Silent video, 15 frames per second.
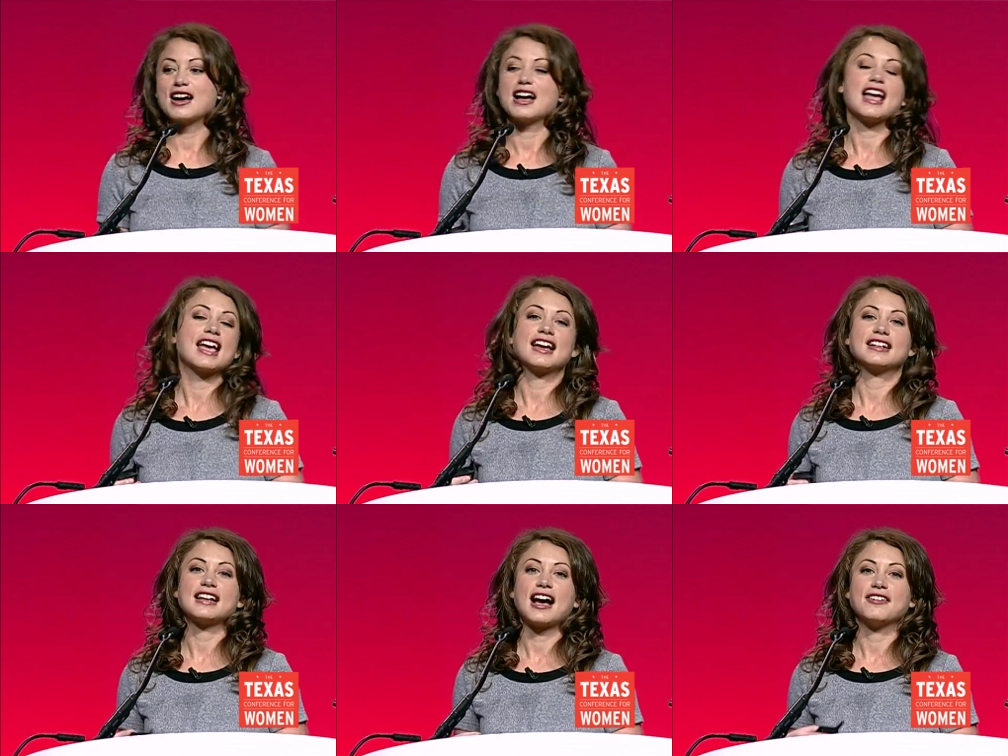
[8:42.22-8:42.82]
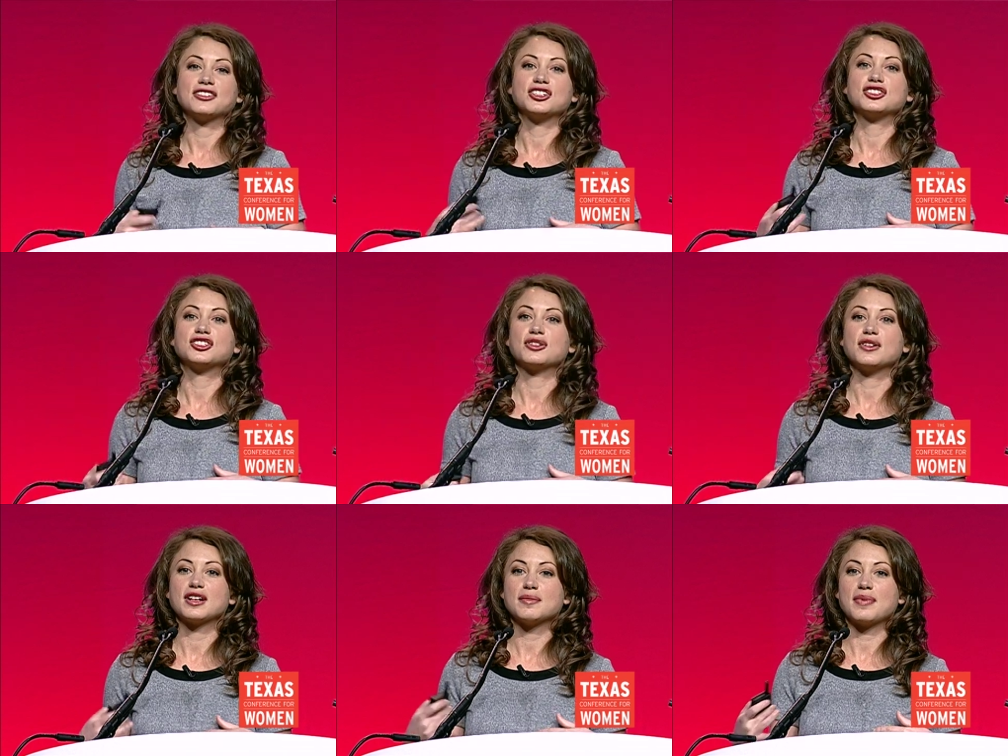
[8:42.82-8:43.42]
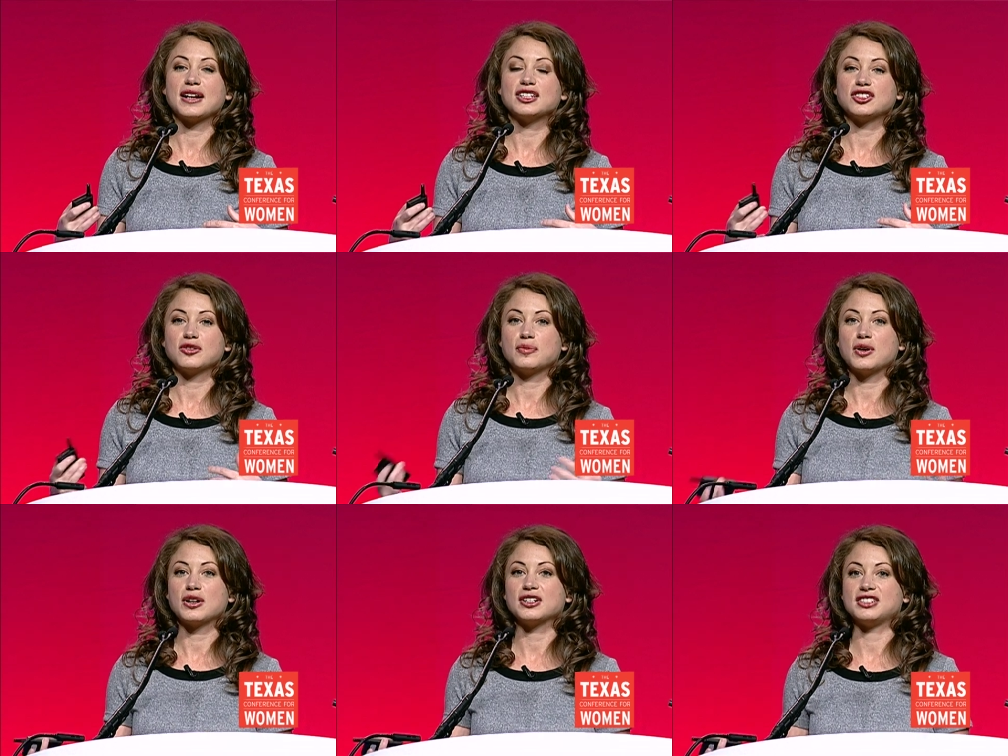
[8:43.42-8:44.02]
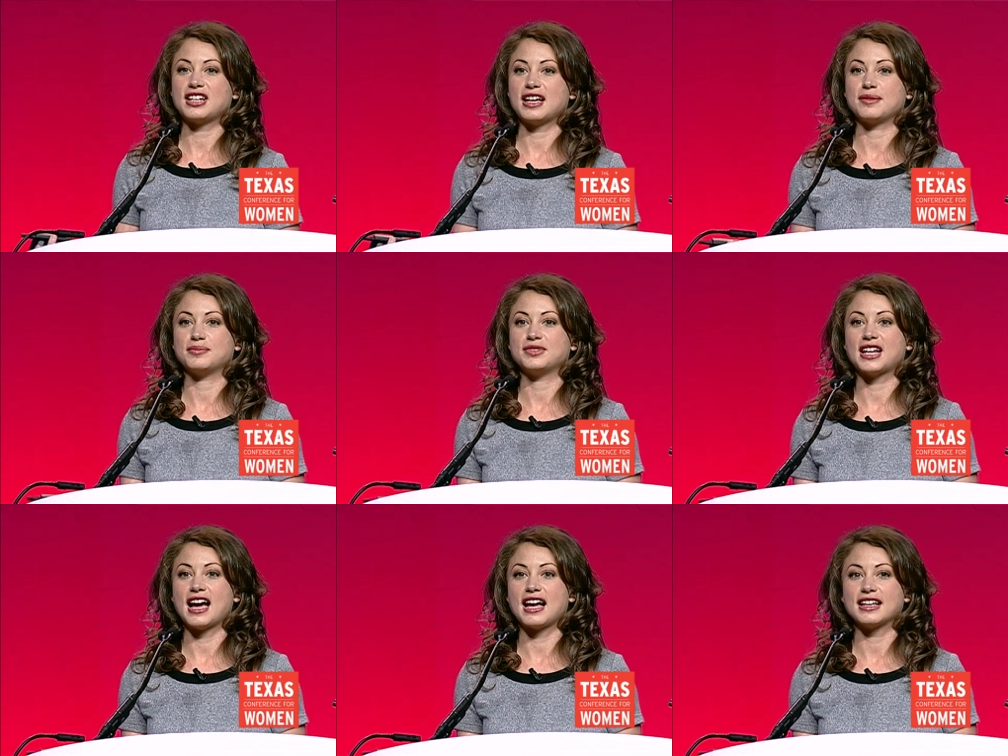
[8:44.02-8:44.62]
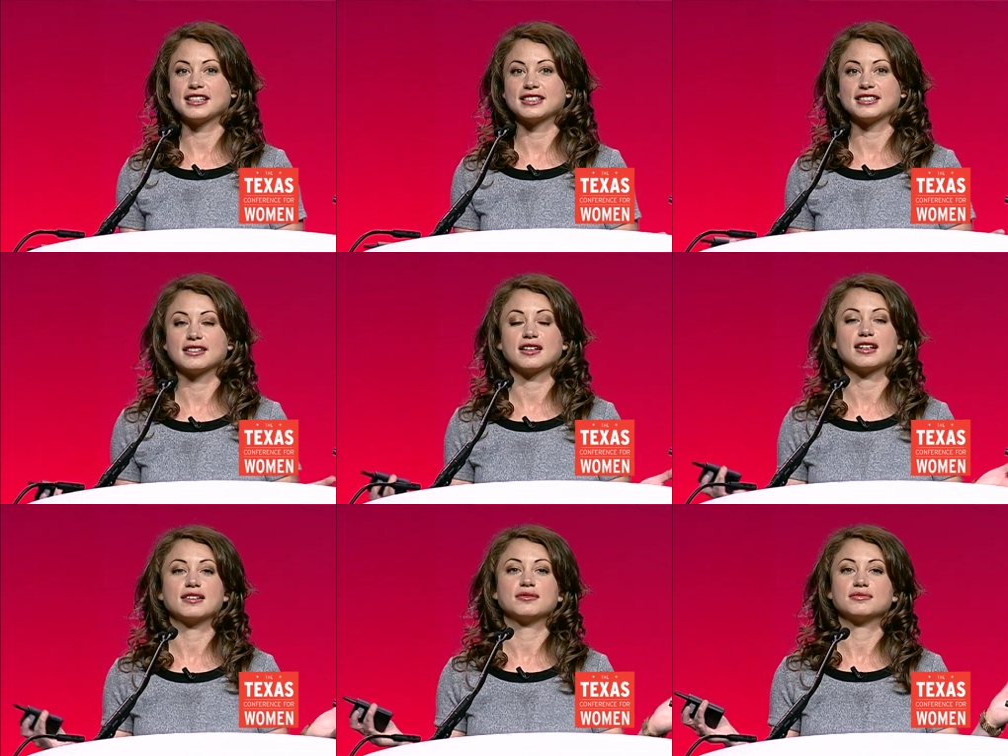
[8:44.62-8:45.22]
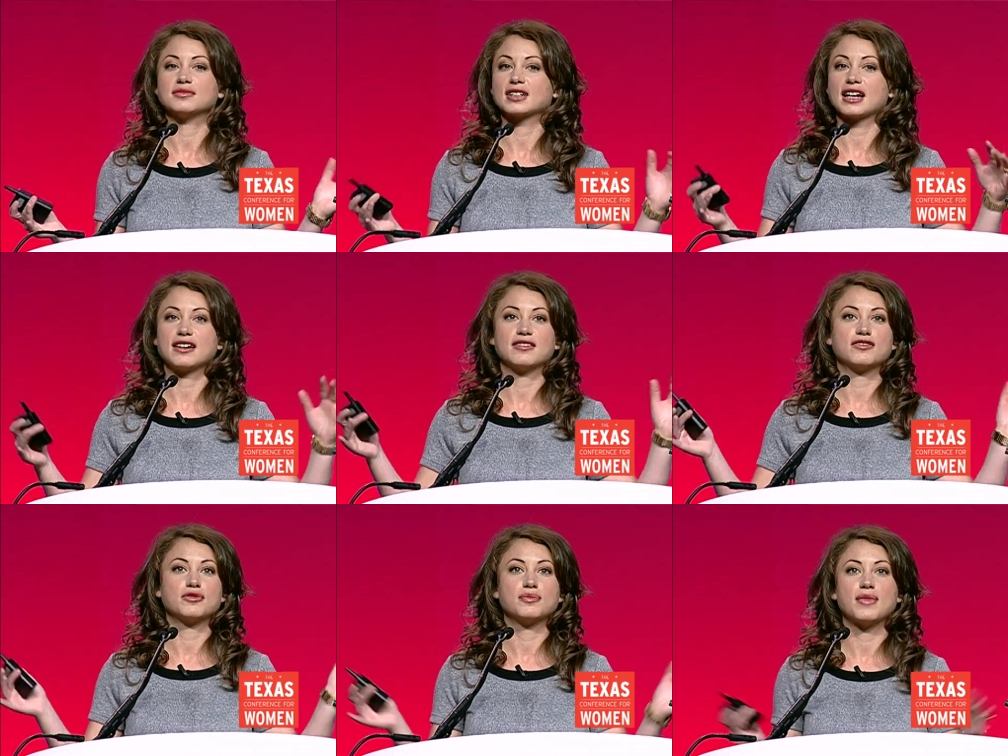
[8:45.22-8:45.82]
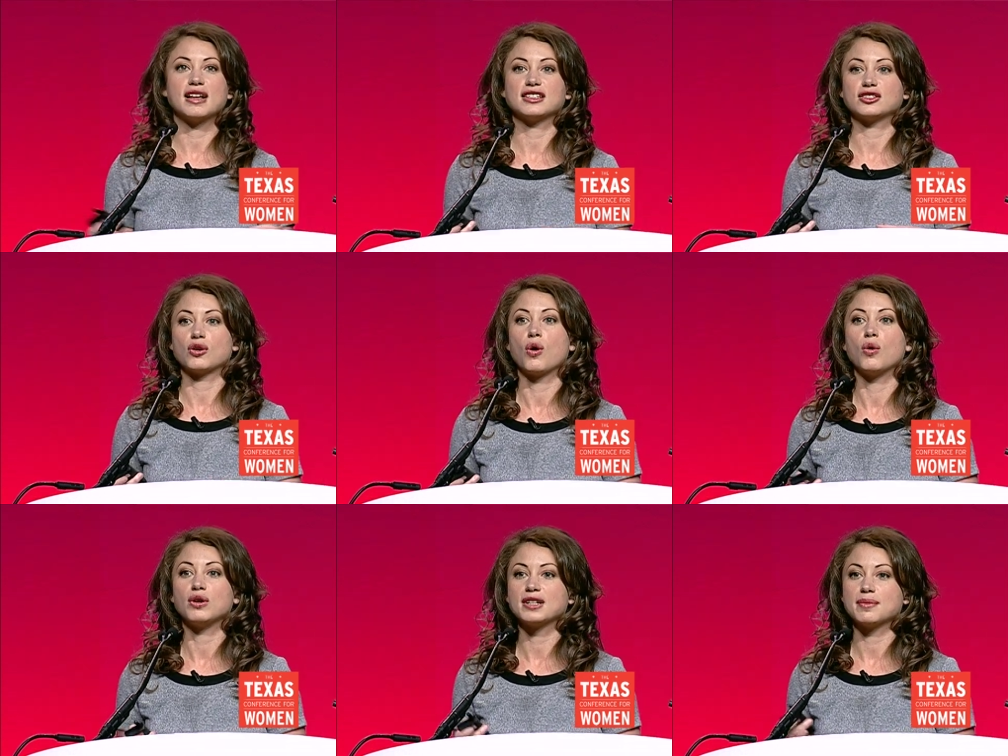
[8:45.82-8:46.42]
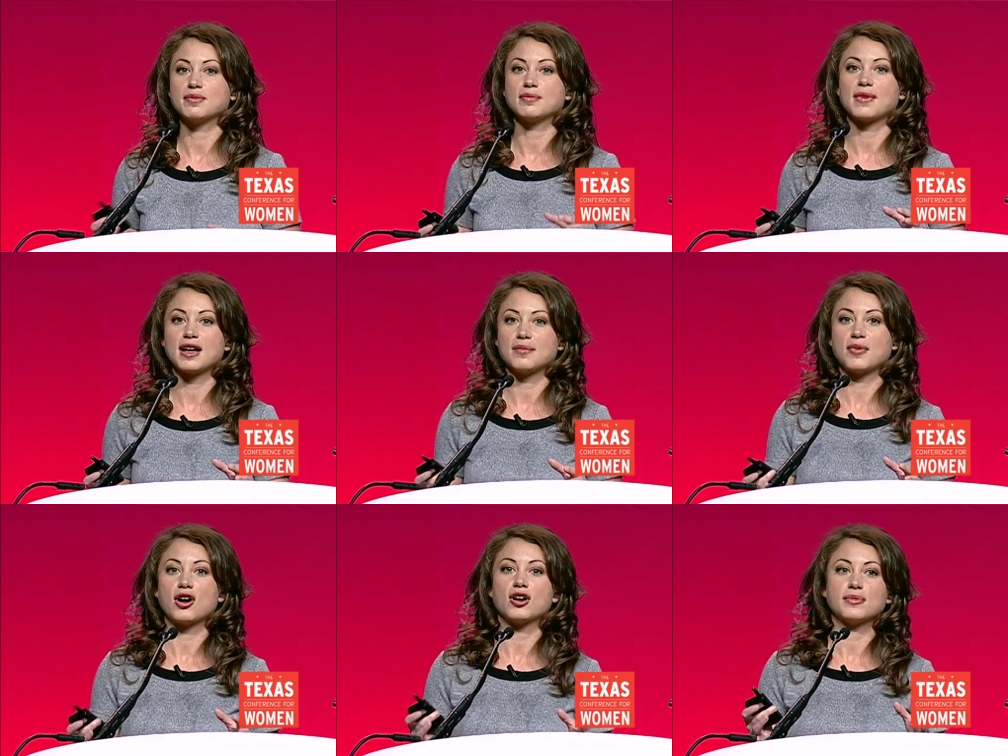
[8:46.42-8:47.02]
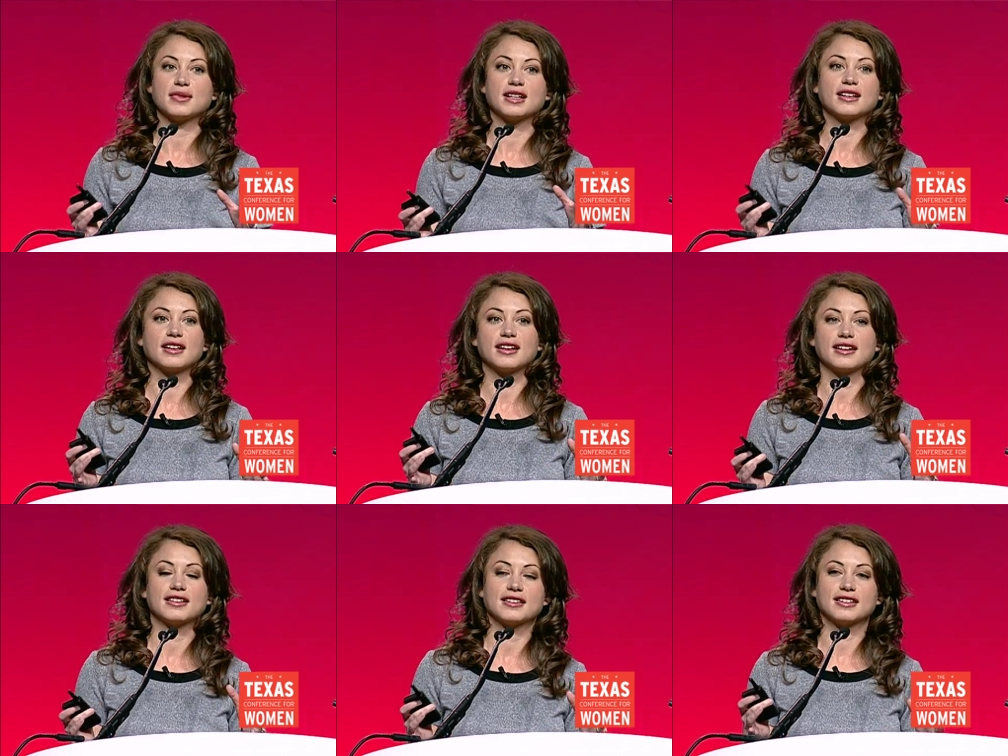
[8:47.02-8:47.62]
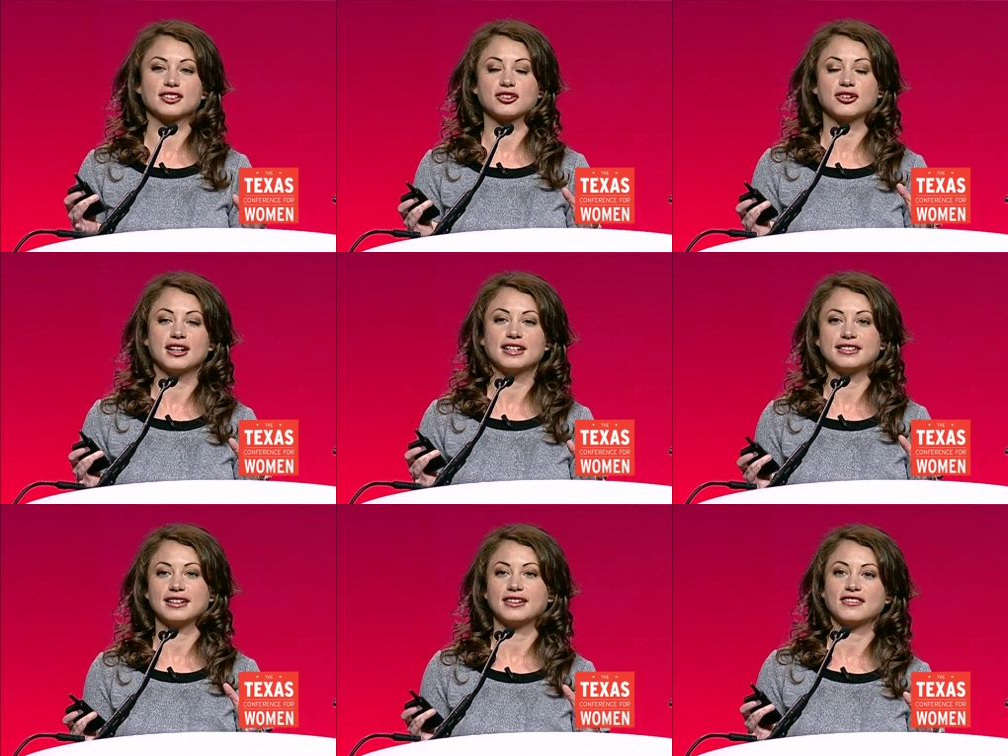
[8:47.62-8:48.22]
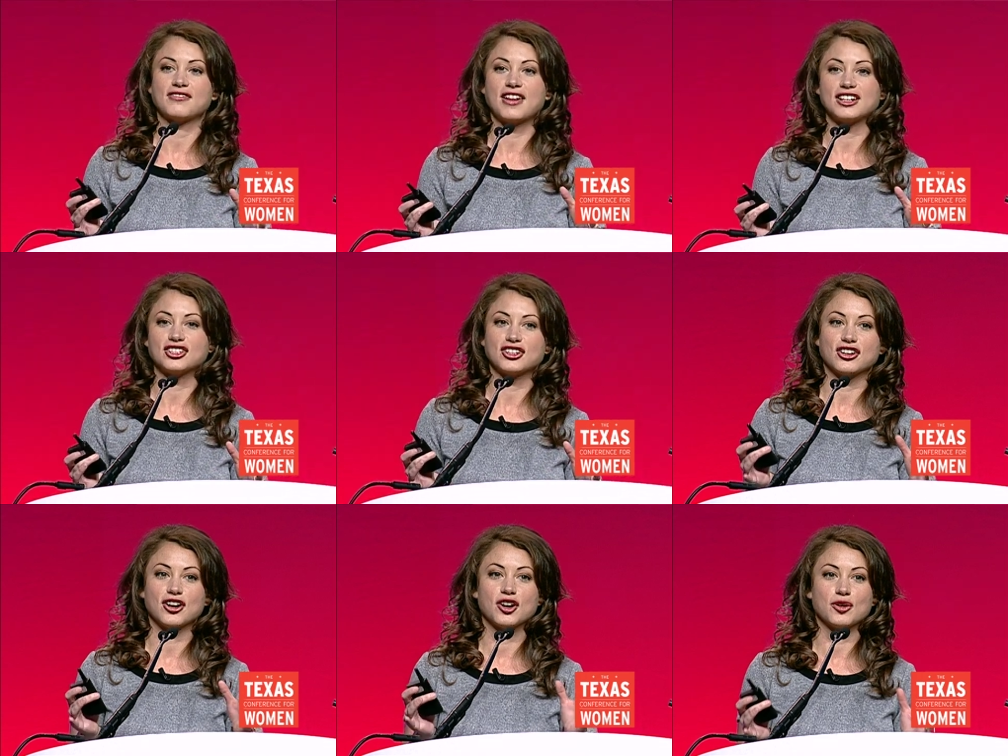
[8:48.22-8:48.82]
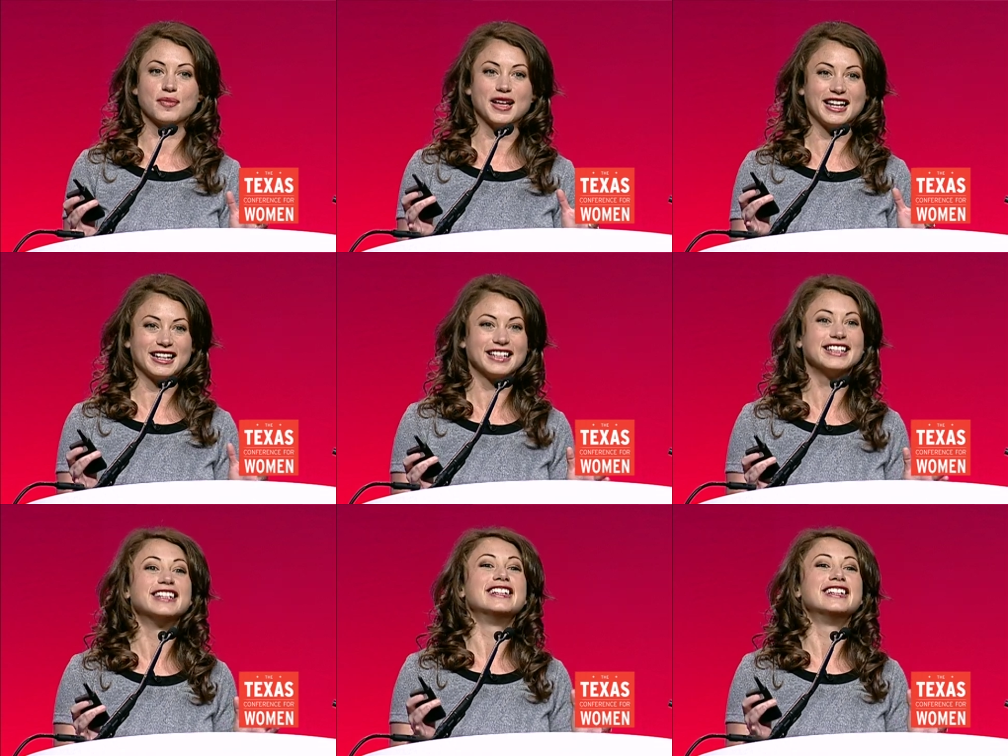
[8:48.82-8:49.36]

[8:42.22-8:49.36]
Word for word: And after doing a bunch of prototype tests and kind of months holed up in my apartment like this crazy inventor hermit,